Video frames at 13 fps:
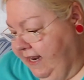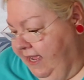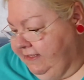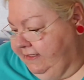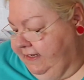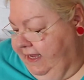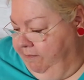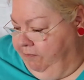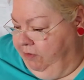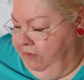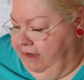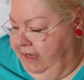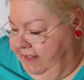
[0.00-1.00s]
not see a
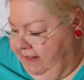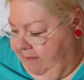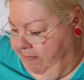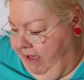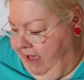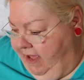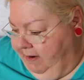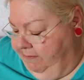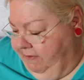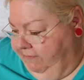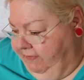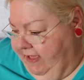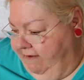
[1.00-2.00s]
puka in the bottom
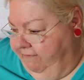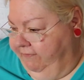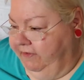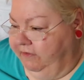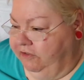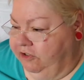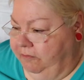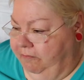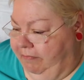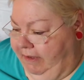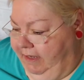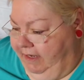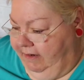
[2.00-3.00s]
of that filter,
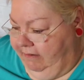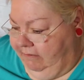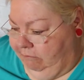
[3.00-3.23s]
but